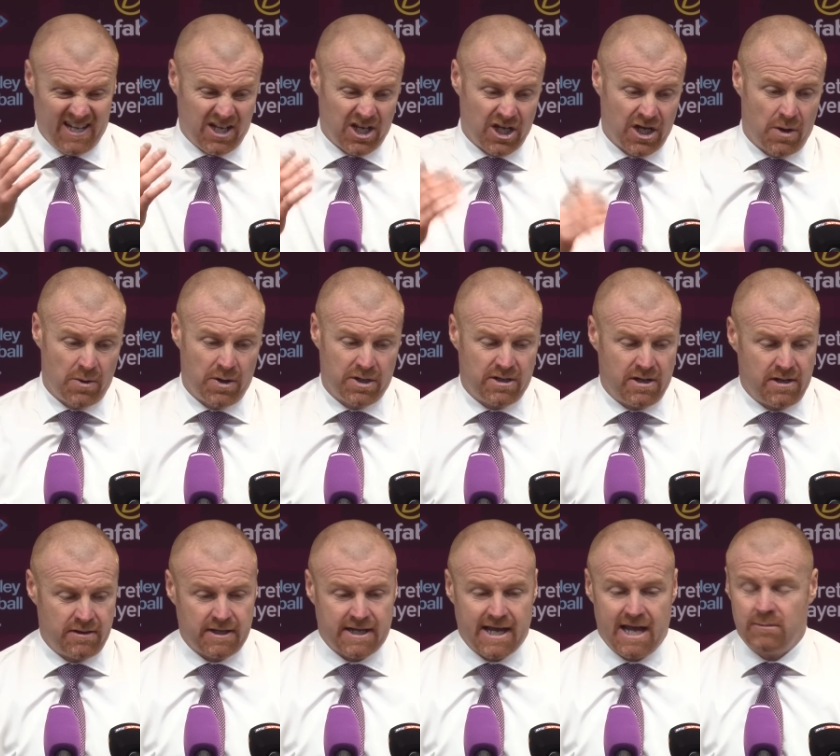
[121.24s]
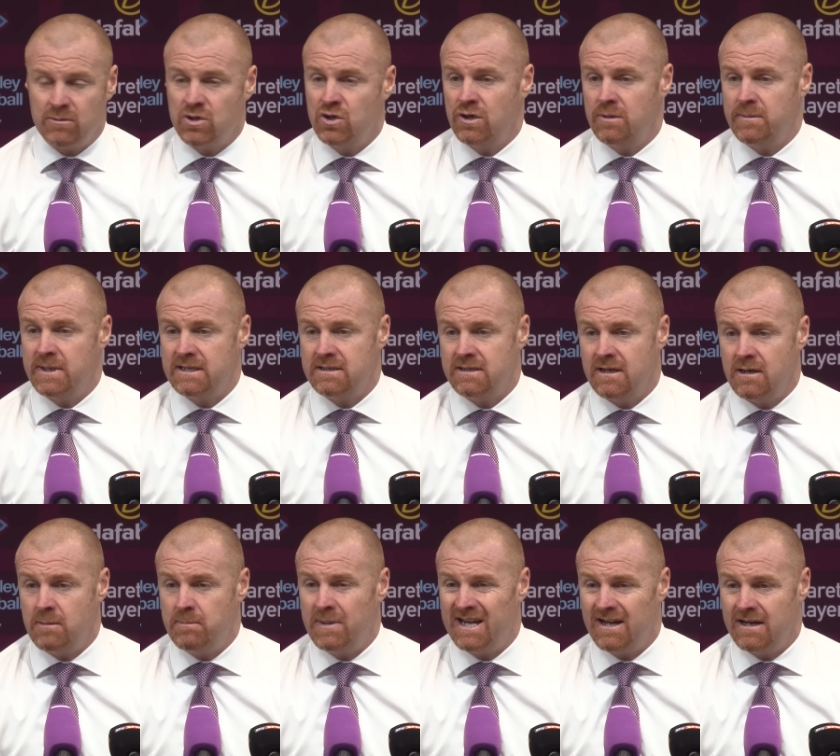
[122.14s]
You know, and, and the game could have been
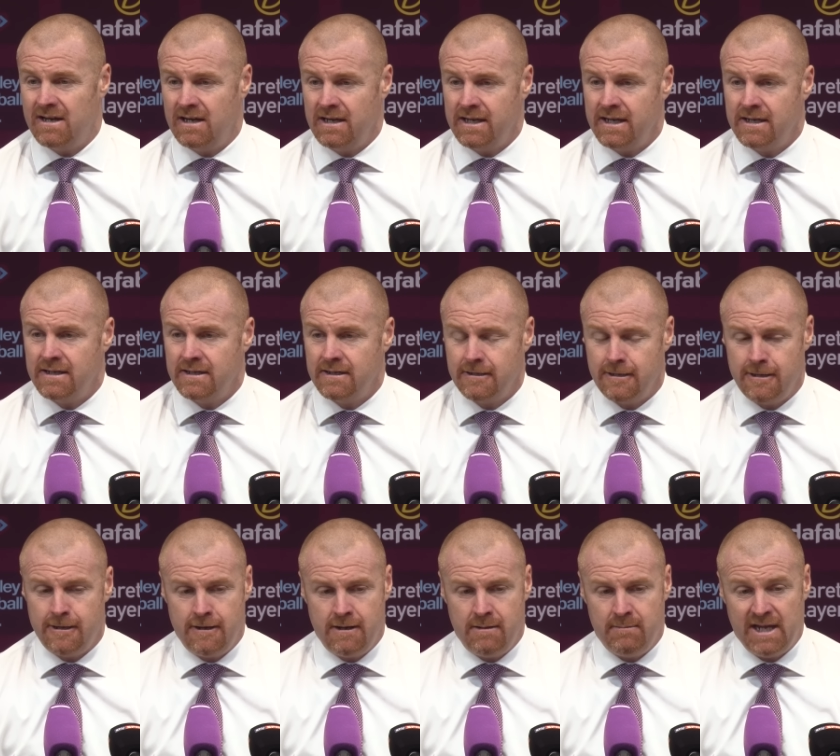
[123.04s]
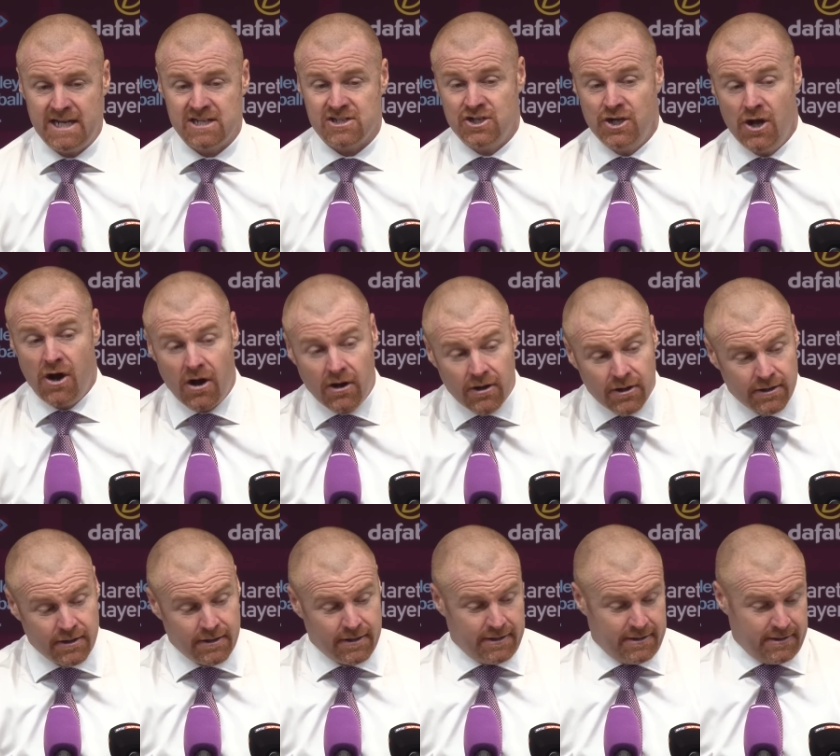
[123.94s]
done a bit earlier. Um, it's not.
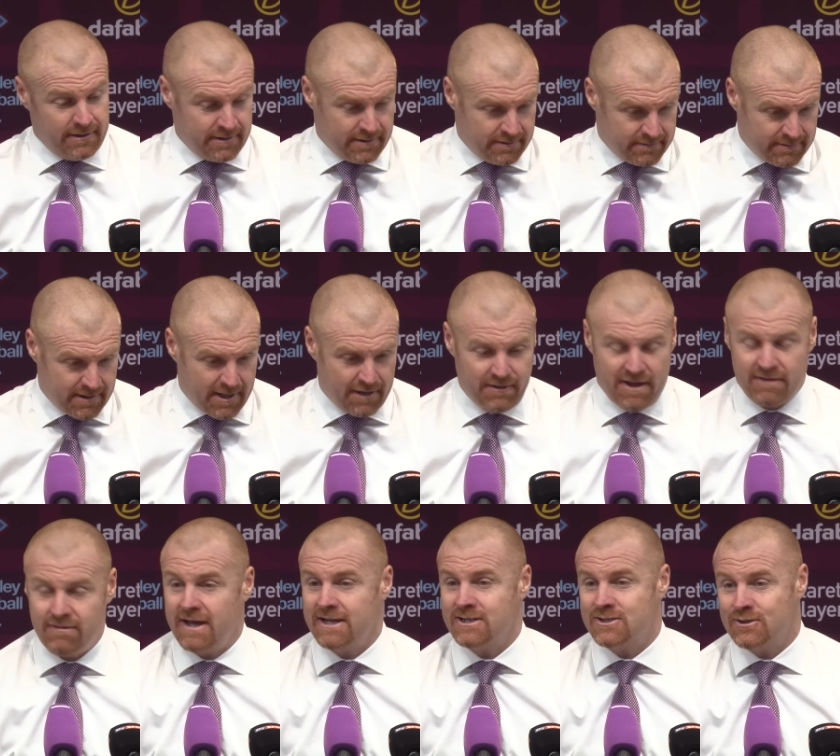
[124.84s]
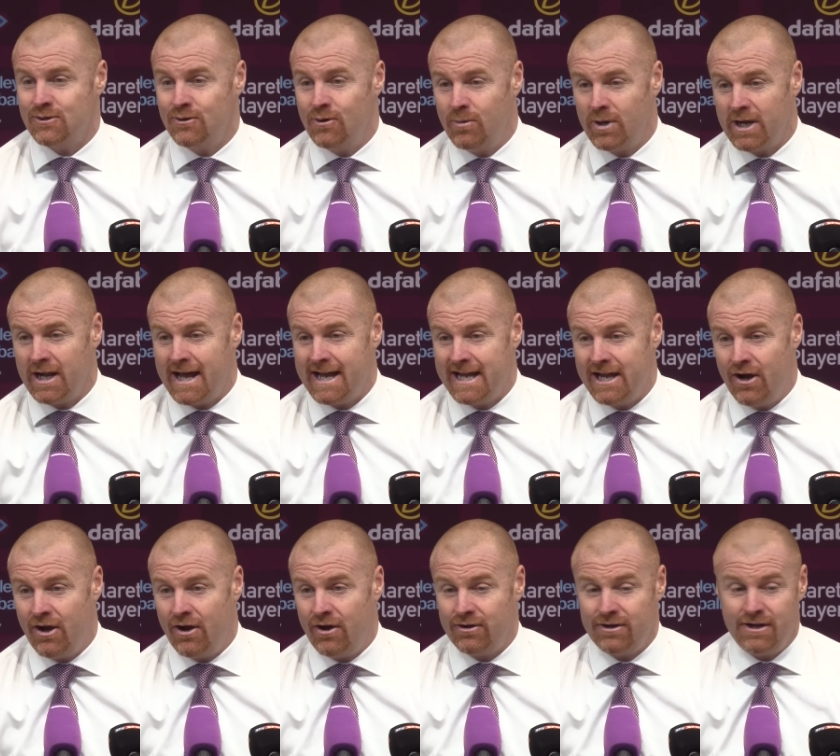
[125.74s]
And then they score one late
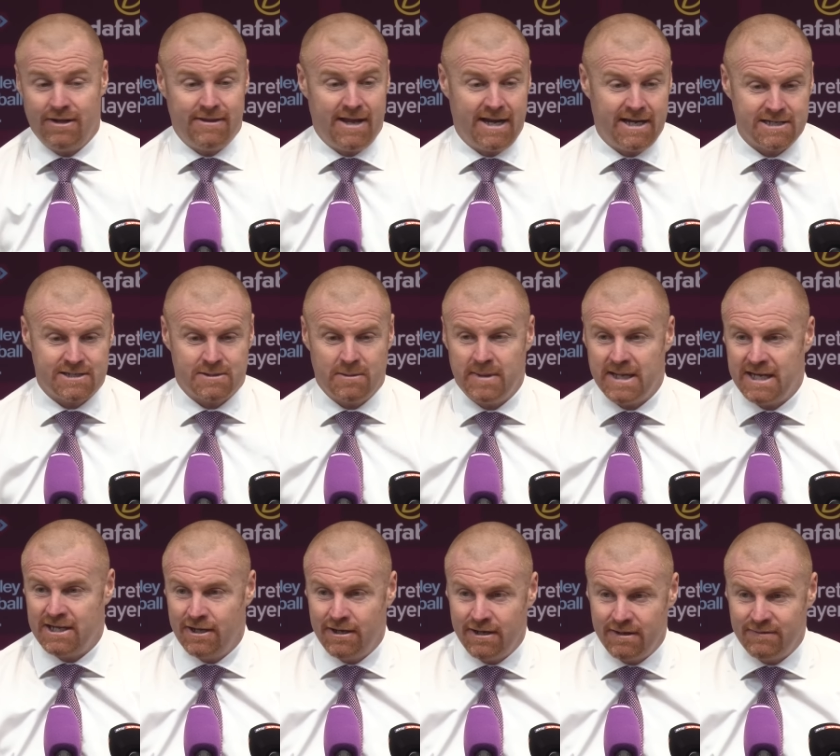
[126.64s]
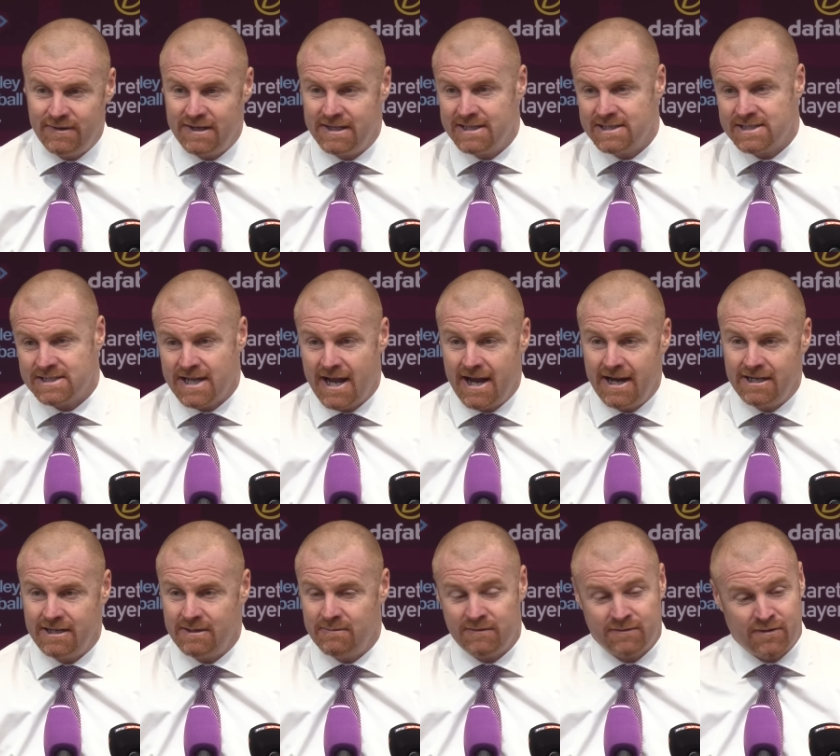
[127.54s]
on, and then it's a bit nervy in the
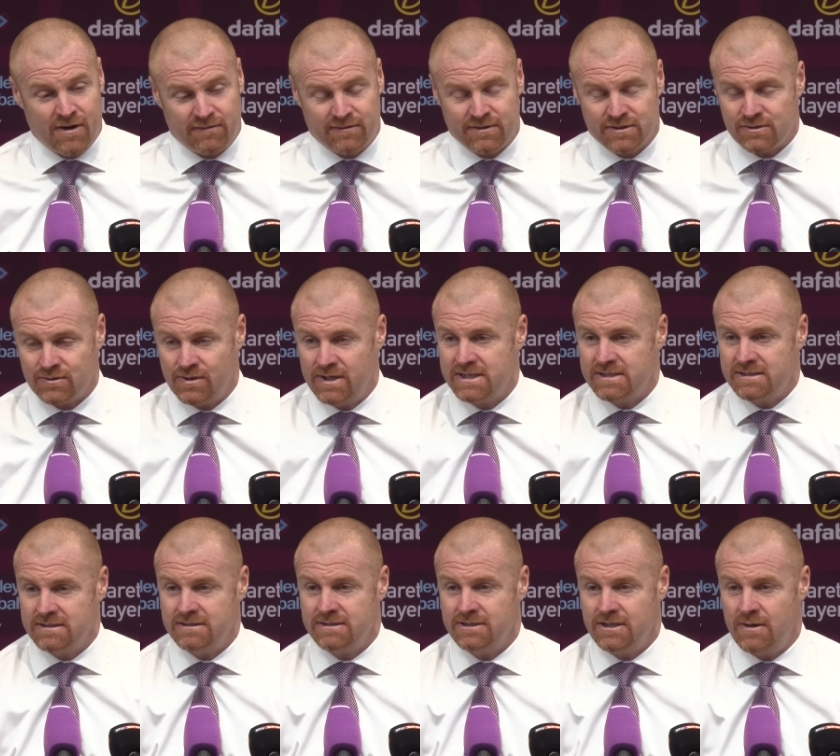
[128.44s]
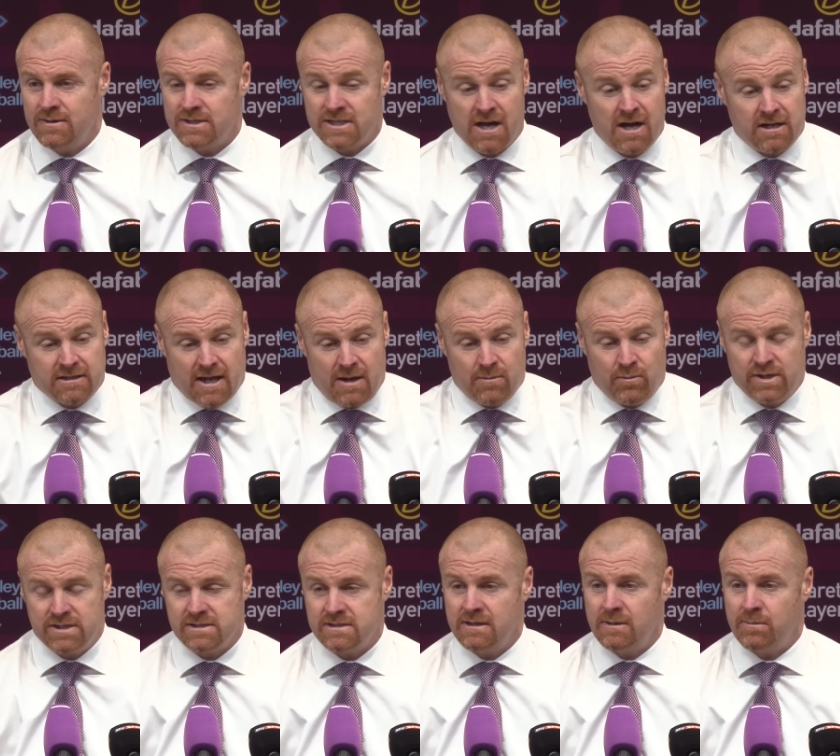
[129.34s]
stadium for obvious reasons. You know, it's hard getting
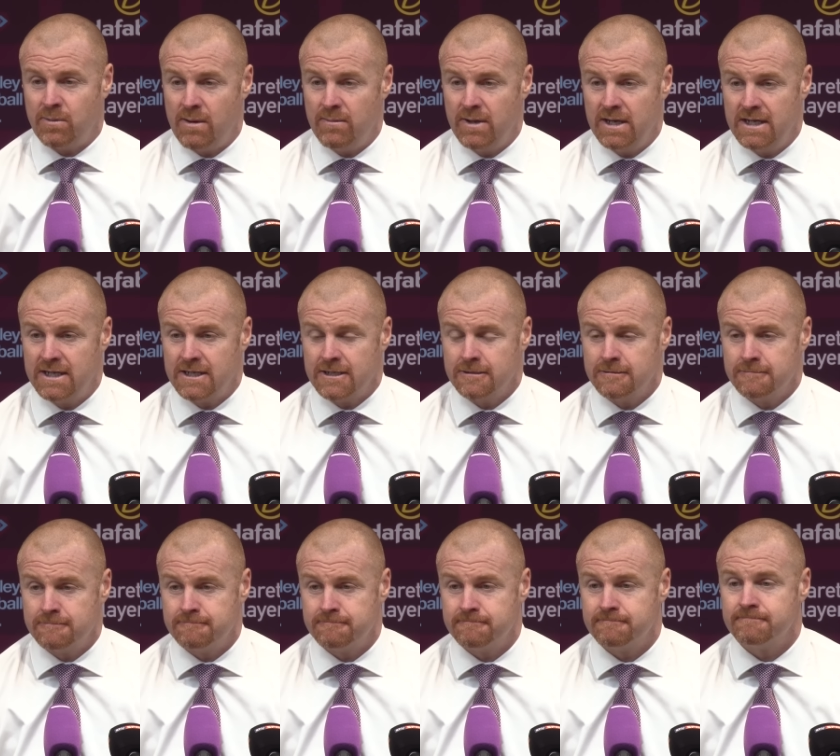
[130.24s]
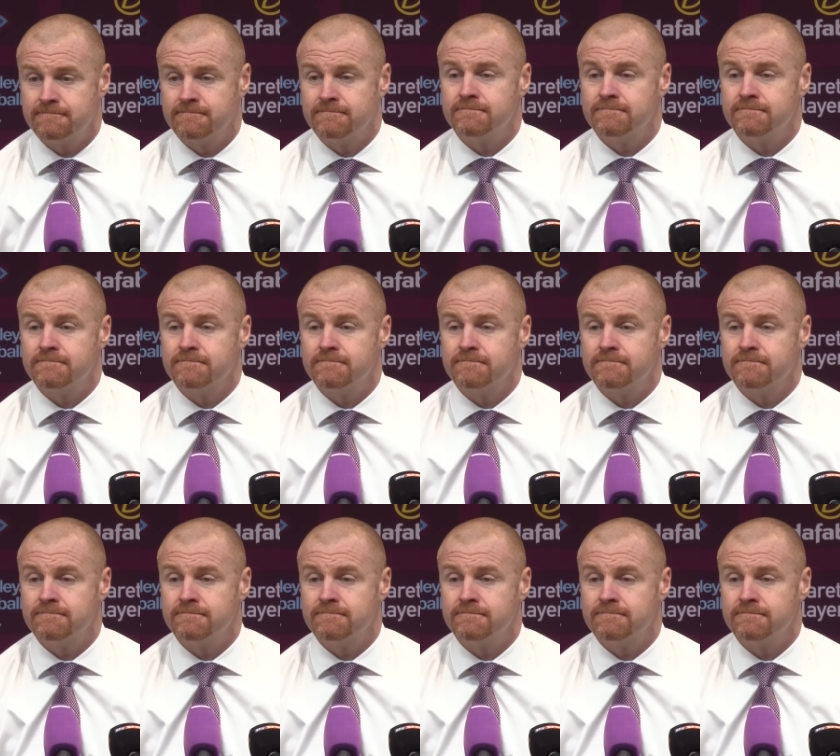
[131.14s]
wins in the Premier League. So